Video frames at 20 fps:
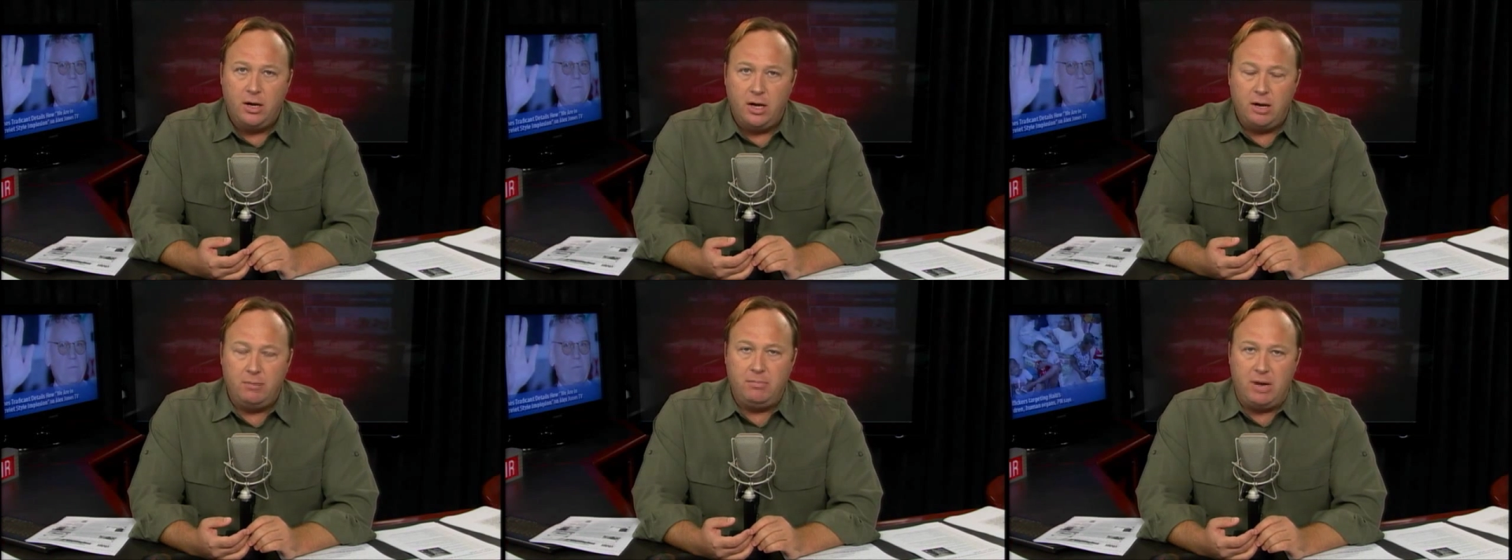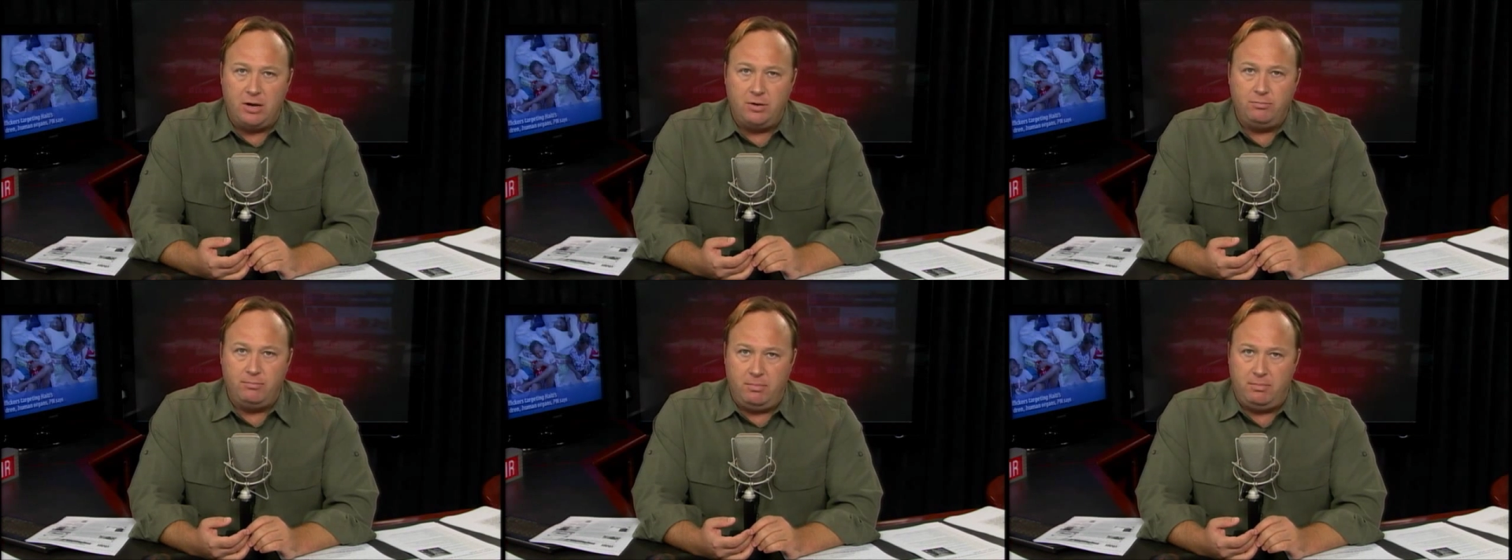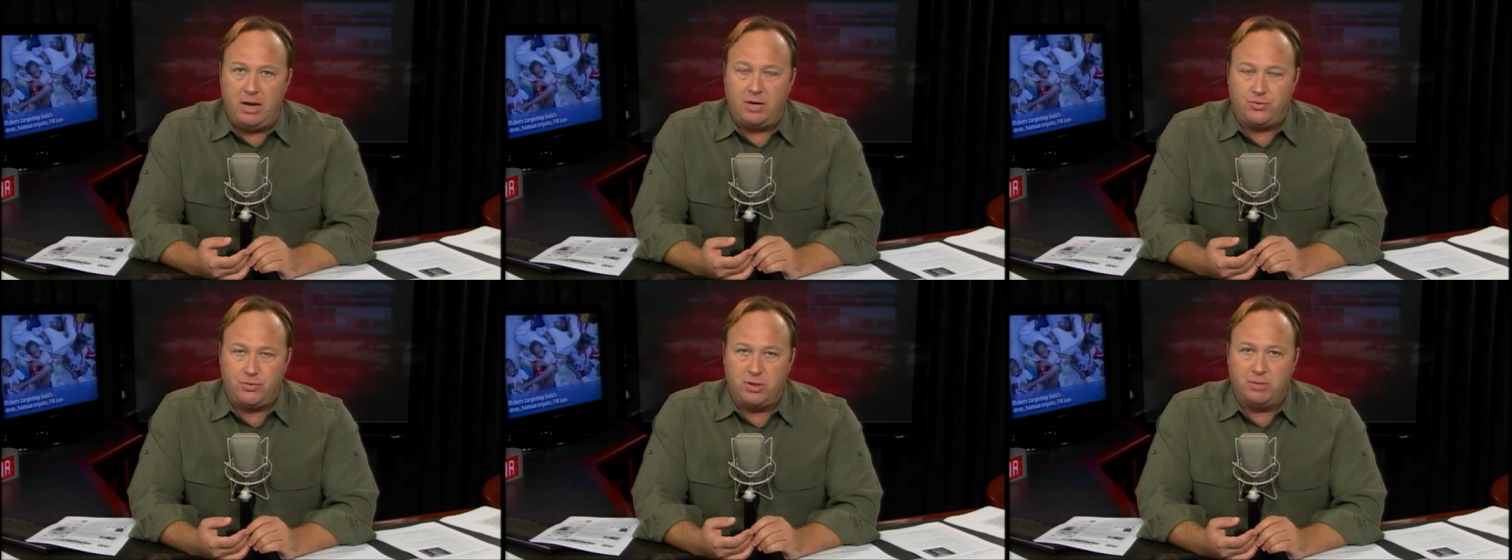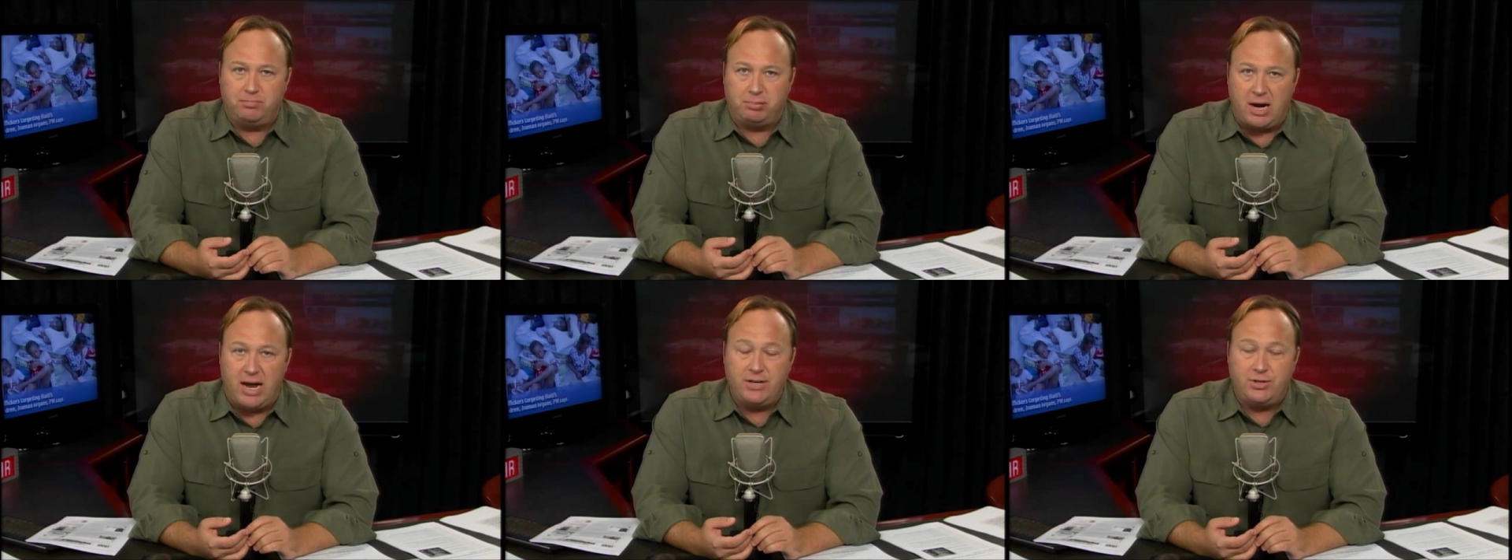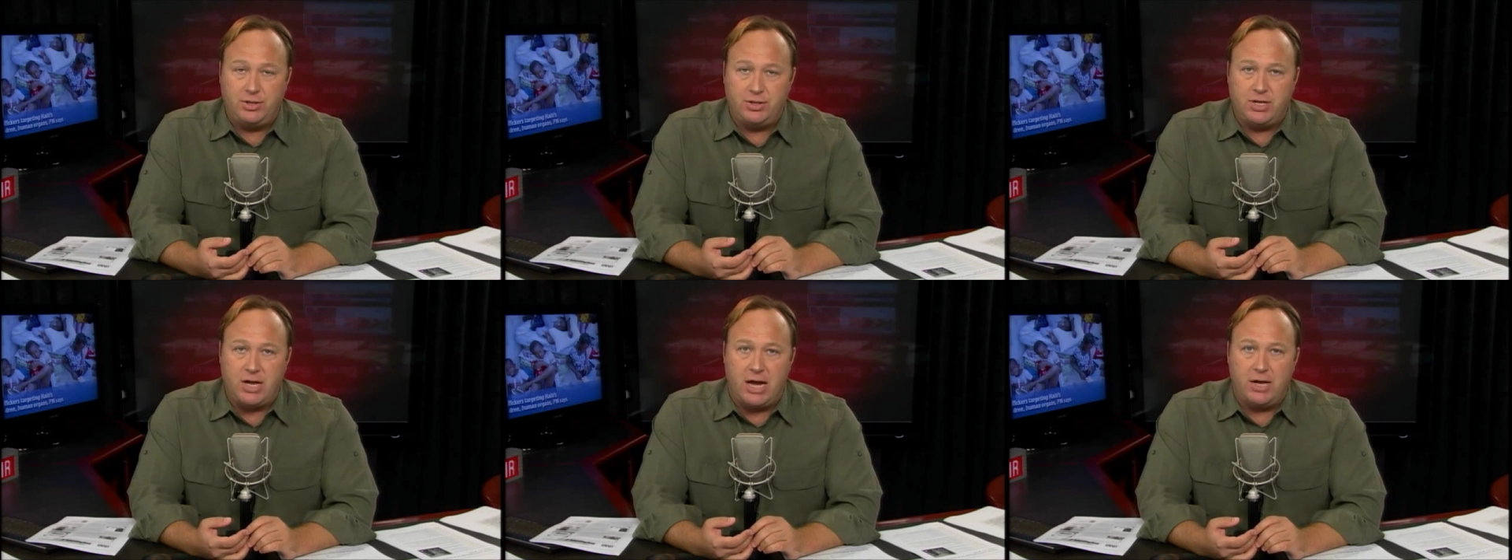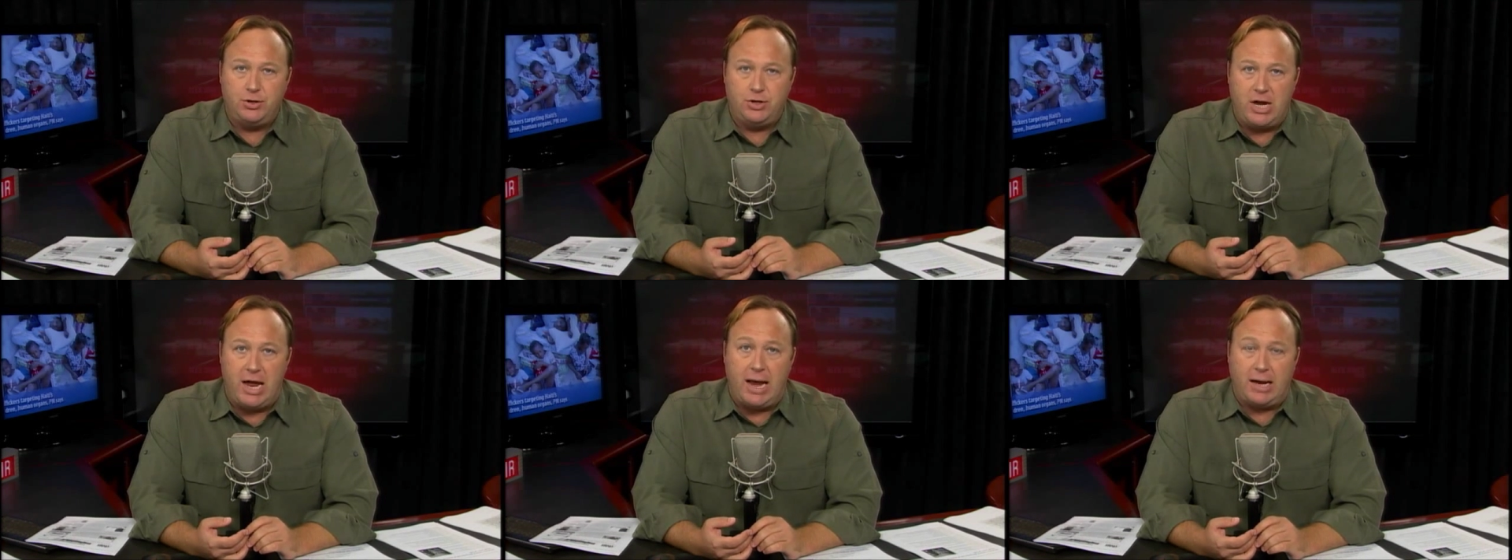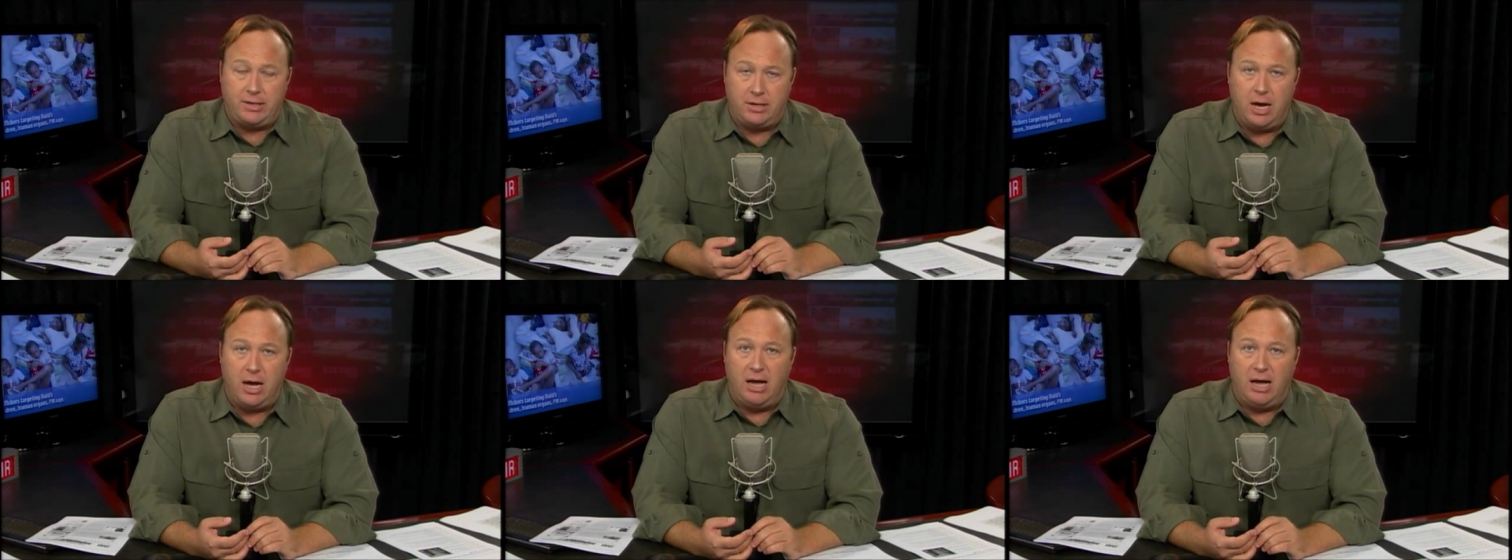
and make sure the prices got jacked